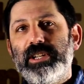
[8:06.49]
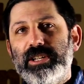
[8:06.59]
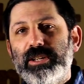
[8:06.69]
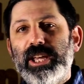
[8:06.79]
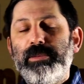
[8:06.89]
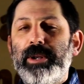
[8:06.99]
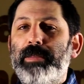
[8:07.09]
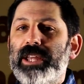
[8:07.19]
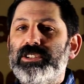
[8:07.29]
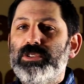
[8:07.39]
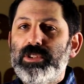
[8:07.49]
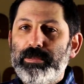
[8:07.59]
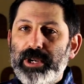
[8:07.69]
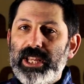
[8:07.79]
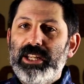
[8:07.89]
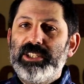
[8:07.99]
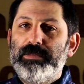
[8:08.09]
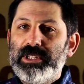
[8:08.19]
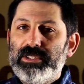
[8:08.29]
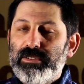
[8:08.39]
You can get them at a pet store. They're pretty
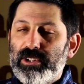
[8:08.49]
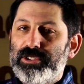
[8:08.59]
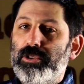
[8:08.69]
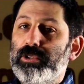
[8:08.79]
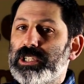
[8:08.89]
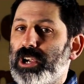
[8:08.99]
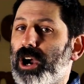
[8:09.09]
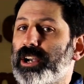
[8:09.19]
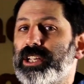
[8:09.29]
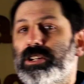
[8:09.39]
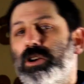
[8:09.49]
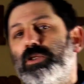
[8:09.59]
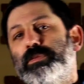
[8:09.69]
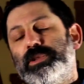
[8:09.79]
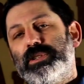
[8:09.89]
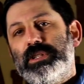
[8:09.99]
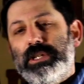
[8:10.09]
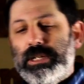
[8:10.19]
inexpensive. They're also known as carding combs.